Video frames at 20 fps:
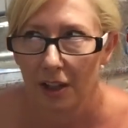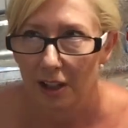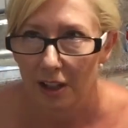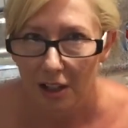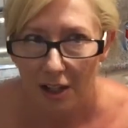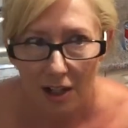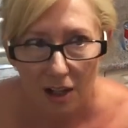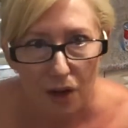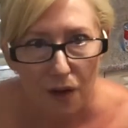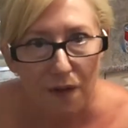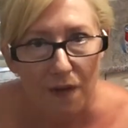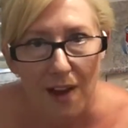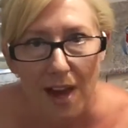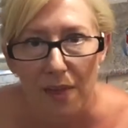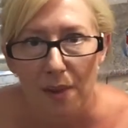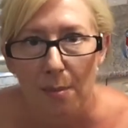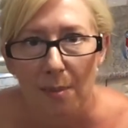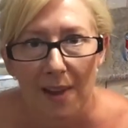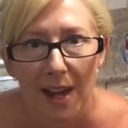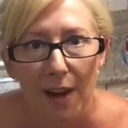Can you
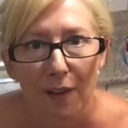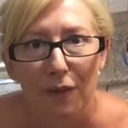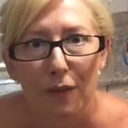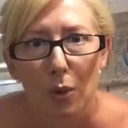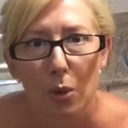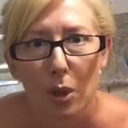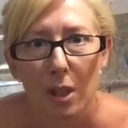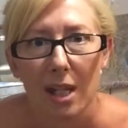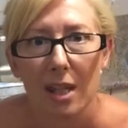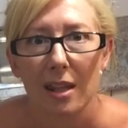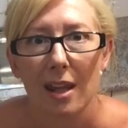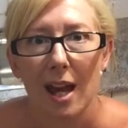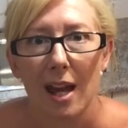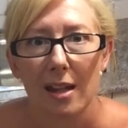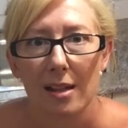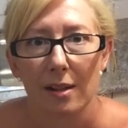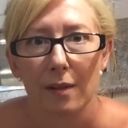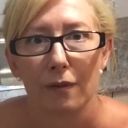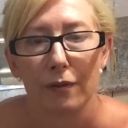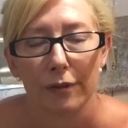fathom that?
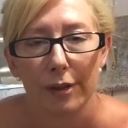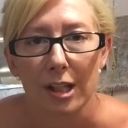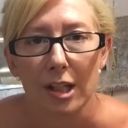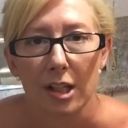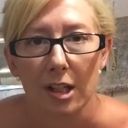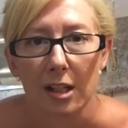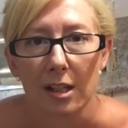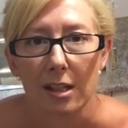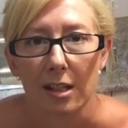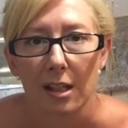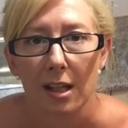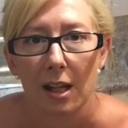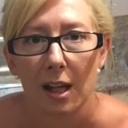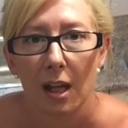40,000 fridges.